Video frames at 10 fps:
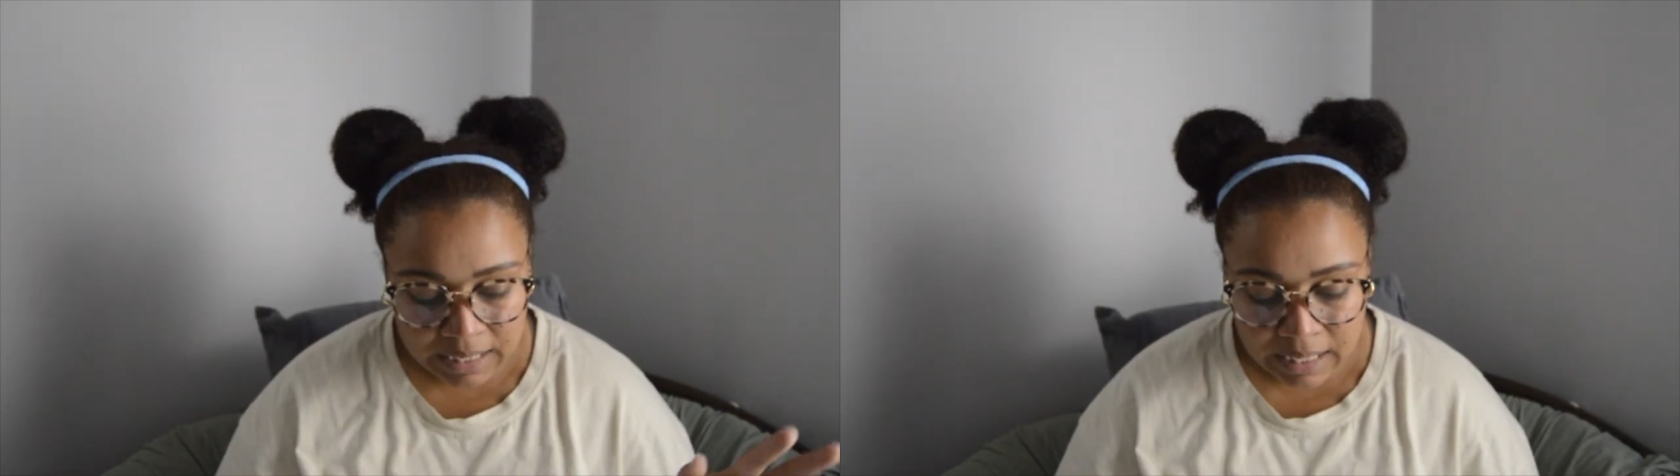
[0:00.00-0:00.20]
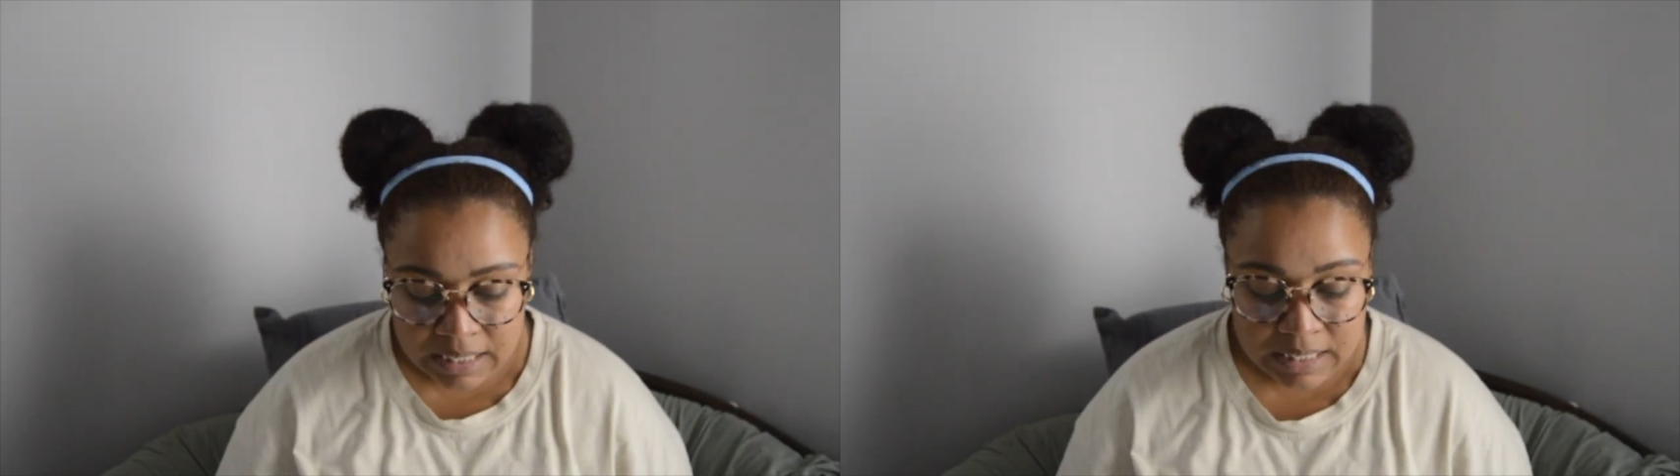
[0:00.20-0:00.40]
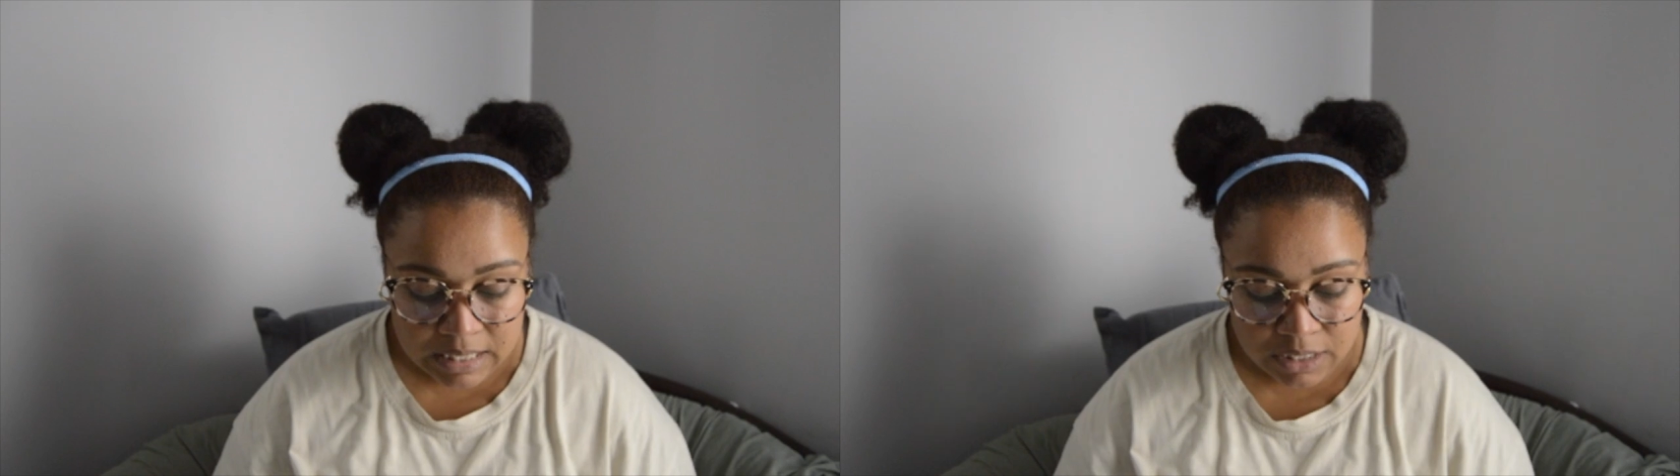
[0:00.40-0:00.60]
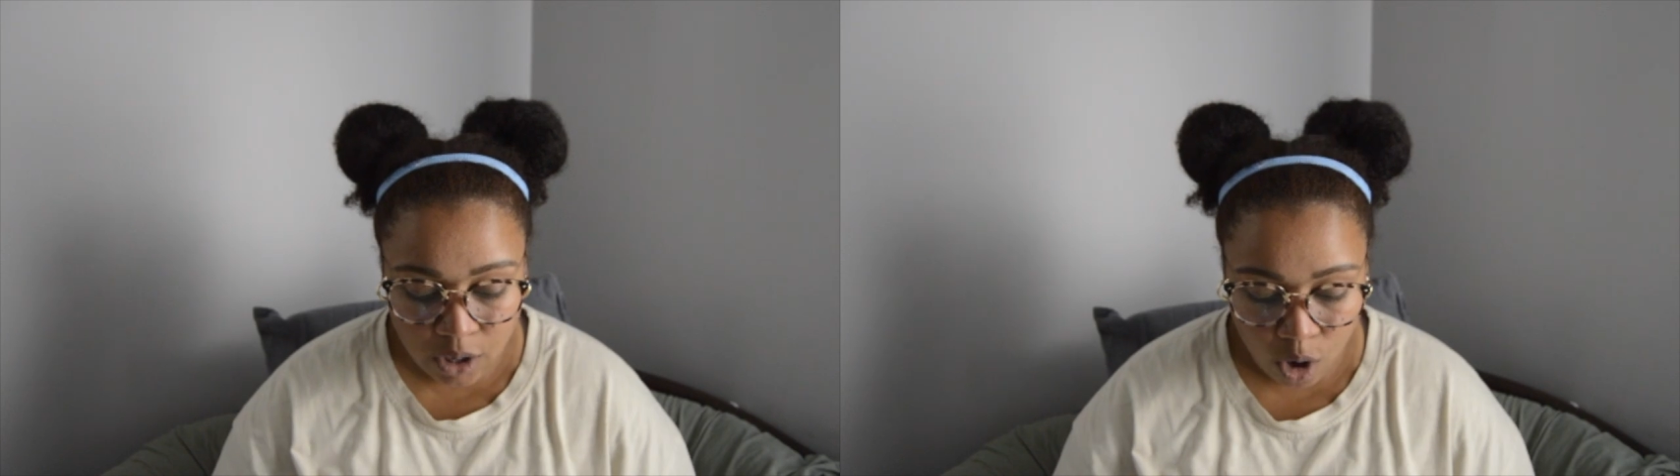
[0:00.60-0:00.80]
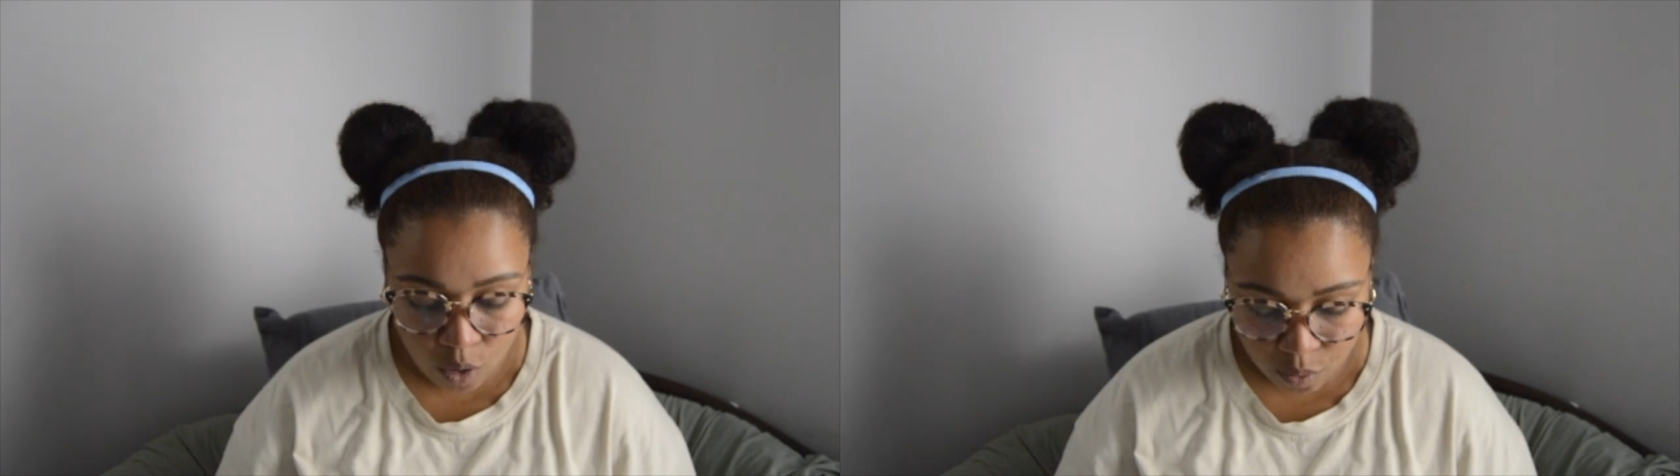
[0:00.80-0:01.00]
Next is
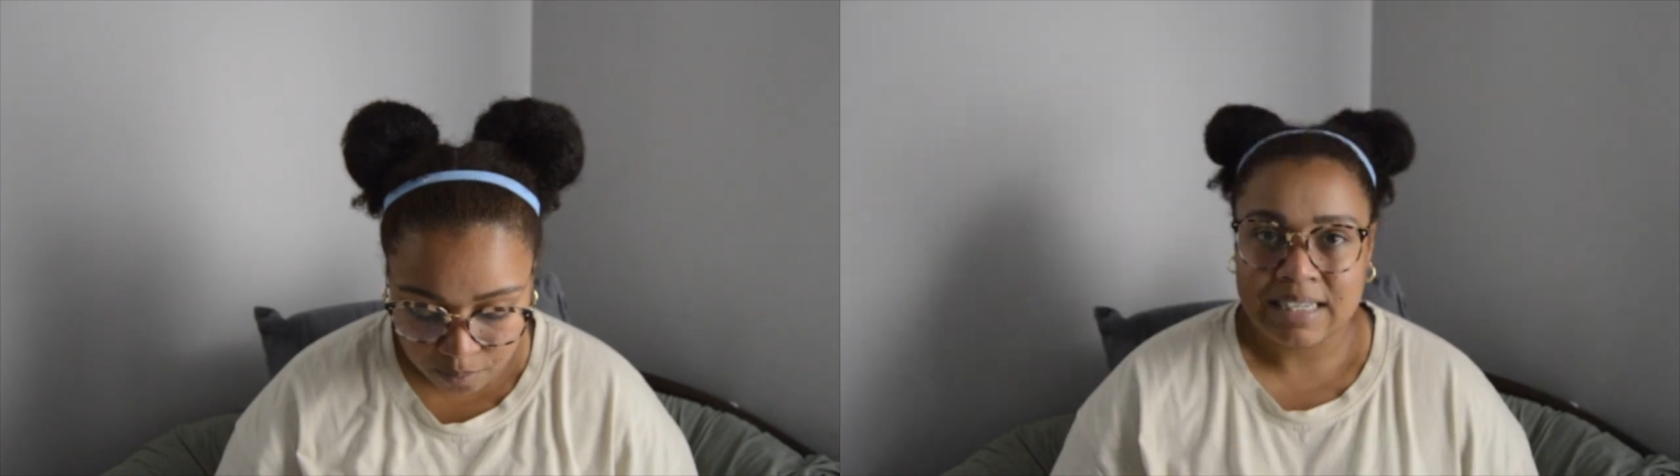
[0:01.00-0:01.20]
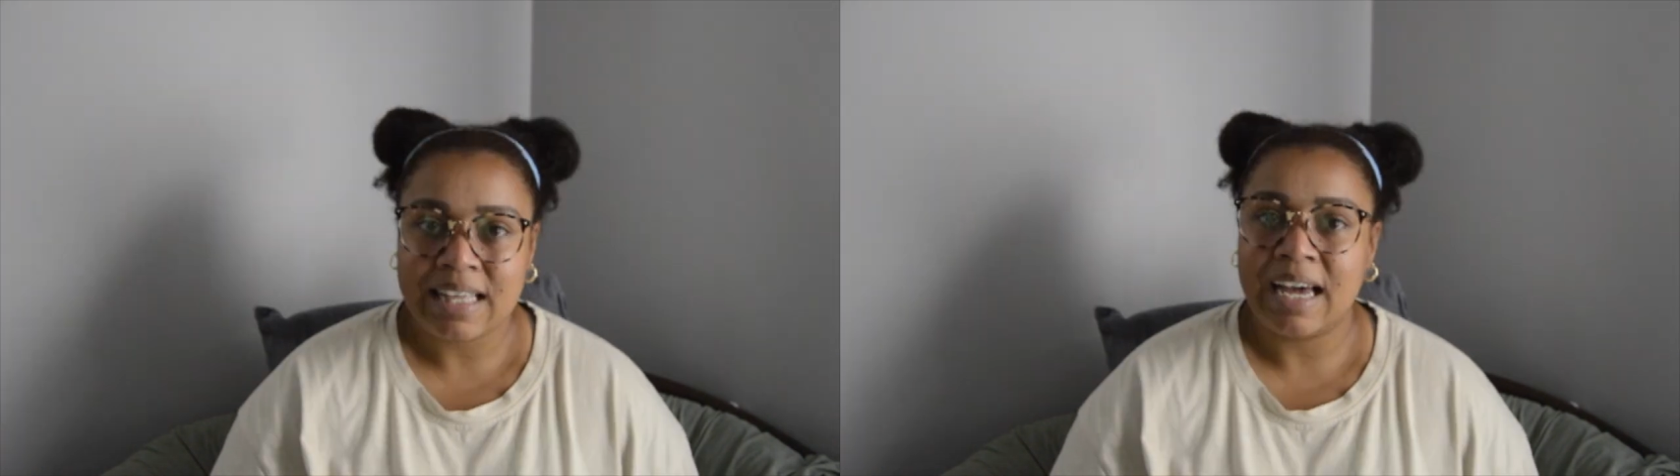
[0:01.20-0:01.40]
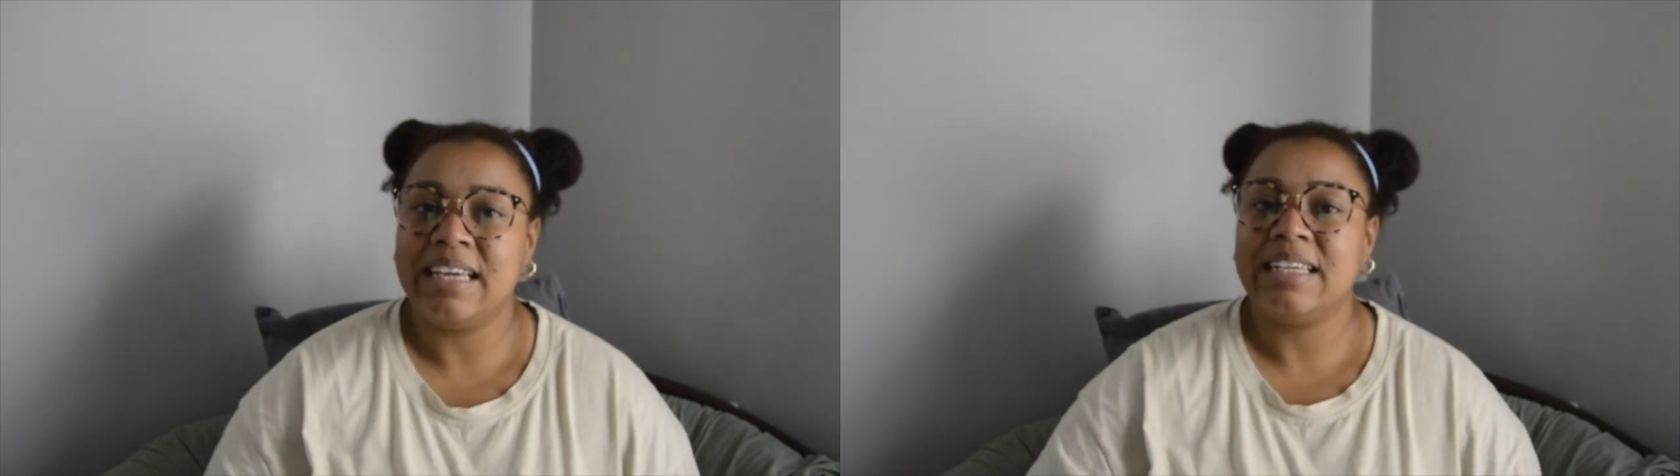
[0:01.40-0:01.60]
home. That